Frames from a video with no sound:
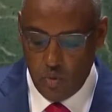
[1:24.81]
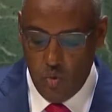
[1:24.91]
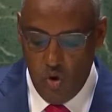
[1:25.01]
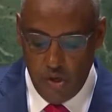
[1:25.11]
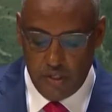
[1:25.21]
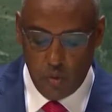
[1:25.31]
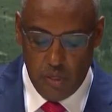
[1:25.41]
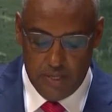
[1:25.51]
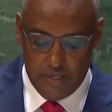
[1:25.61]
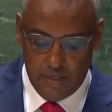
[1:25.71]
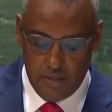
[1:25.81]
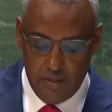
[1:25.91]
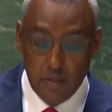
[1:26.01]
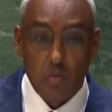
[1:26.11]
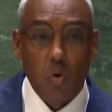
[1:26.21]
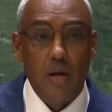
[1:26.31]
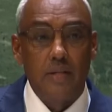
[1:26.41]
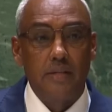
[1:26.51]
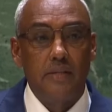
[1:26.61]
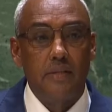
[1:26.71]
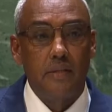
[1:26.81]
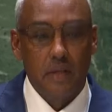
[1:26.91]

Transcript: work together towards